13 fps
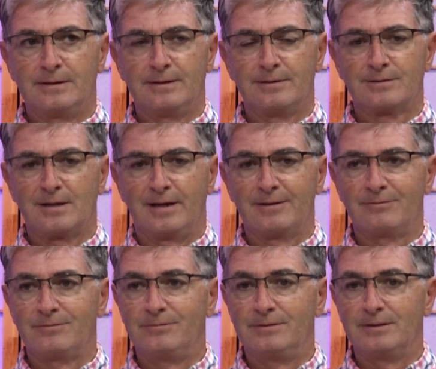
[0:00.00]
And it's kind
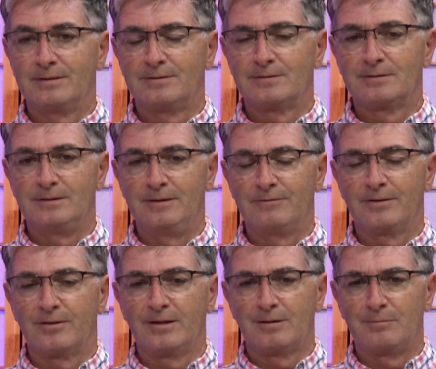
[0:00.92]
of, if
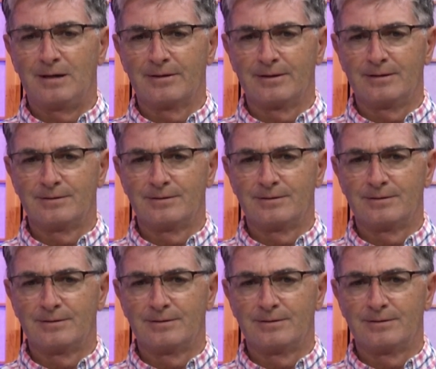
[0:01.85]
you think about it,